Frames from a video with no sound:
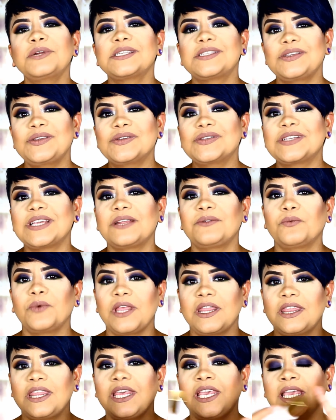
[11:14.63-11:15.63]
use it
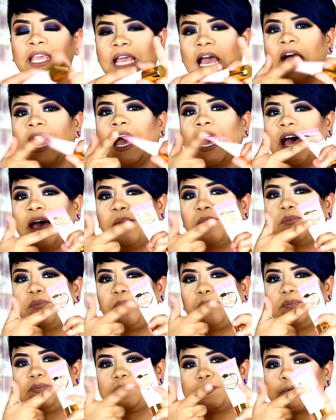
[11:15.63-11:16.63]
with the
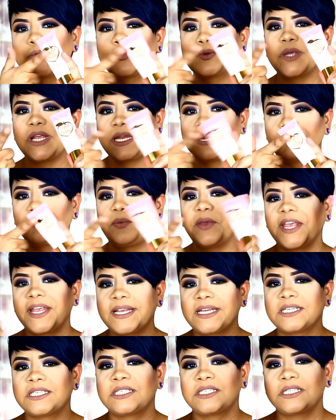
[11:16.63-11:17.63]
Sweet and
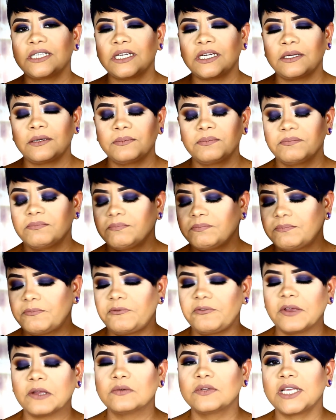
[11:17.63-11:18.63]
Peach
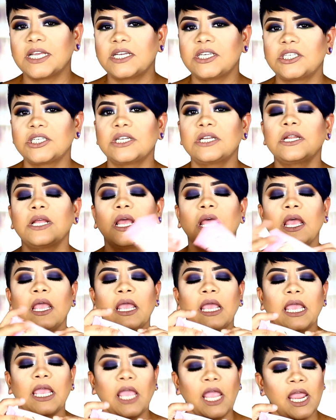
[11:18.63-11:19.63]
foundation,
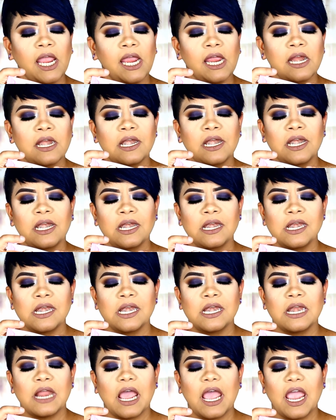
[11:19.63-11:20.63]

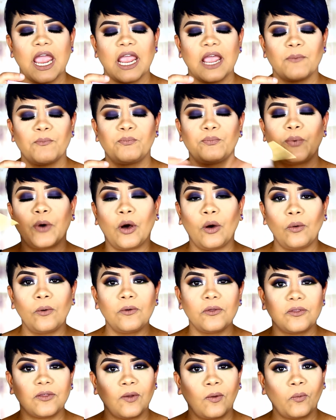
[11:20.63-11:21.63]
and
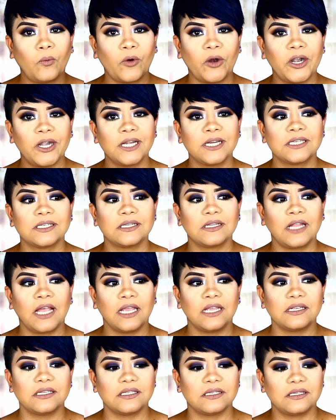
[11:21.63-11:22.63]
both works
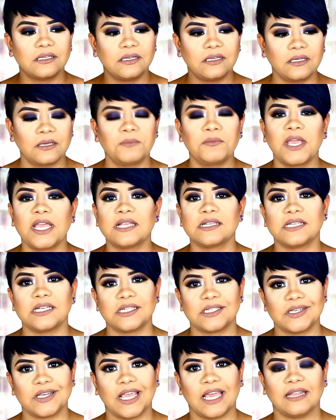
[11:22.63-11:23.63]
like amazing
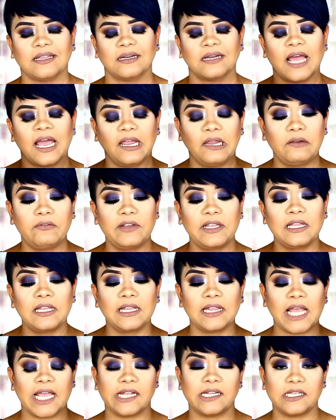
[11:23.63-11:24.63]
together. I really
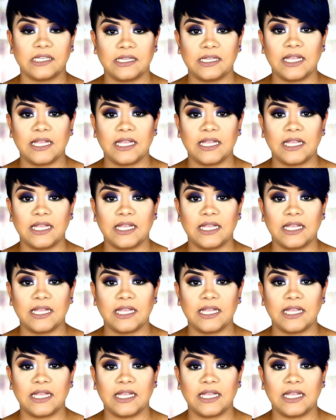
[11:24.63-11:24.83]
like